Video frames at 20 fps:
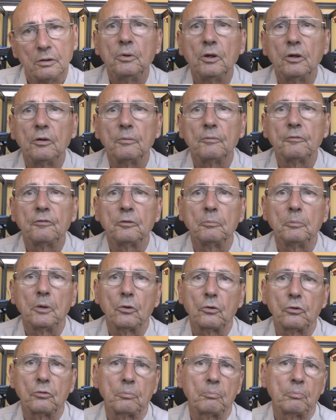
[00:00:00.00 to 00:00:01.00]
But for
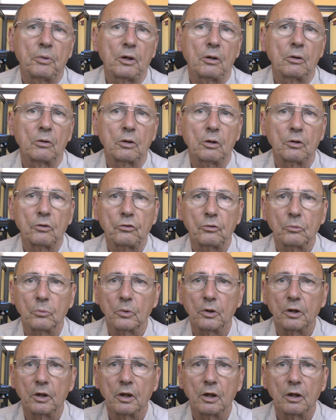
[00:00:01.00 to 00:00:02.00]
most power cuts that
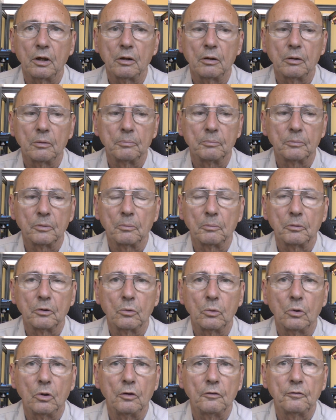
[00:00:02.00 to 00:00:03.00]
we get, um, I mean,
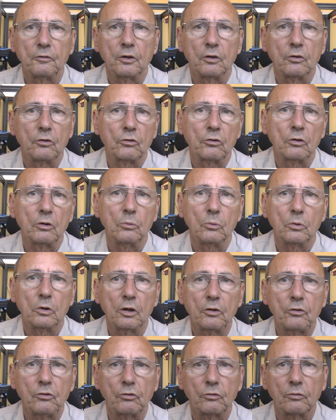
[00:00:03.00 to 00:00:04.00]
quite often they're just little
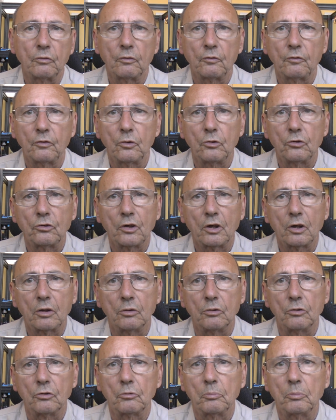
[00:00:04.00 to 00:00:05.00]
glitches of a few
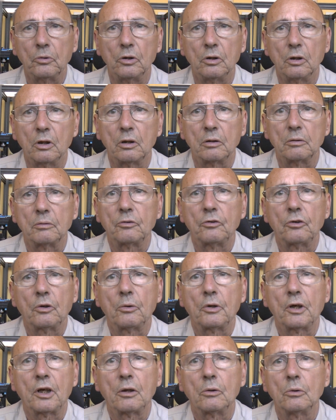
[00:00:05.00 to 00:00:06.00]
seconds. But uh,
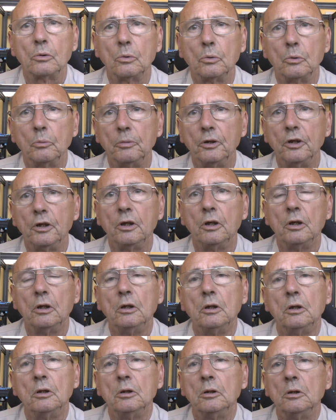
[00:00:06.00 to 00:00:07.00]
so an hour will be
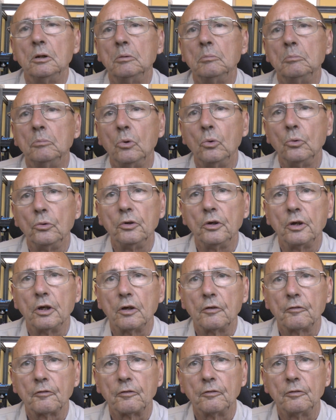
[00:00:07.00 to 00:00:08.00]
more than
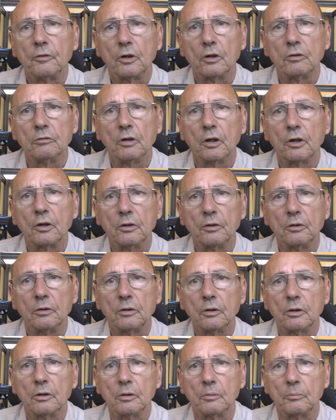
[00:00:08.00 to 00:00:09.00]
enough, I
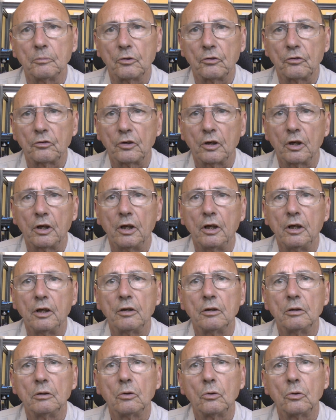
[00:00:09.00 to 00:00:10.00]
reckon. Um, as I say,
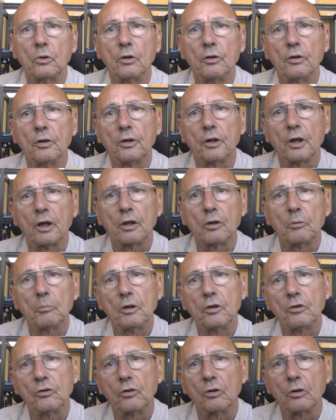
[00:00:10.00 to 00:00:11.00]
any longer than that, the
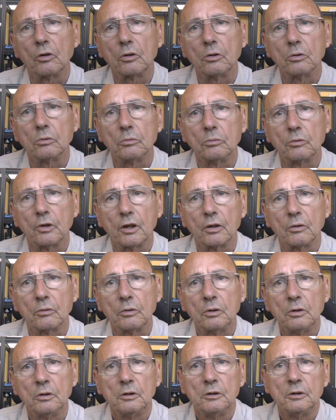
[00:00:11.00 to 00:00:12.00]
bed's going to cool down.